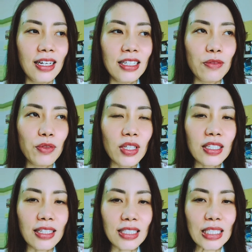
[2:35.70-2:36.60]
If you think
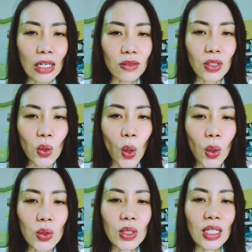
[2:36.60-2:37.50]
that 6,000
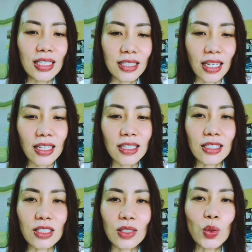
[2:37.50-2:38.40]
thoughts a day
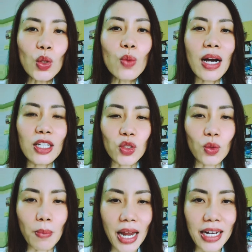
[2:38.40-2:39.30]
is too much to
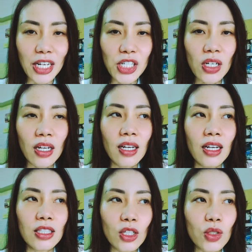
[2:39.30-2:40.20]
manage,
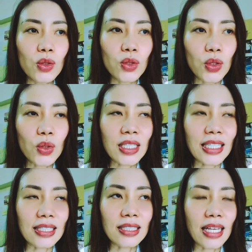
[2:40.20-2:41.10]
the good news
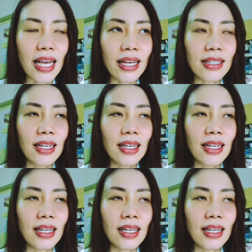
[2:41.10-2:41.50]
is that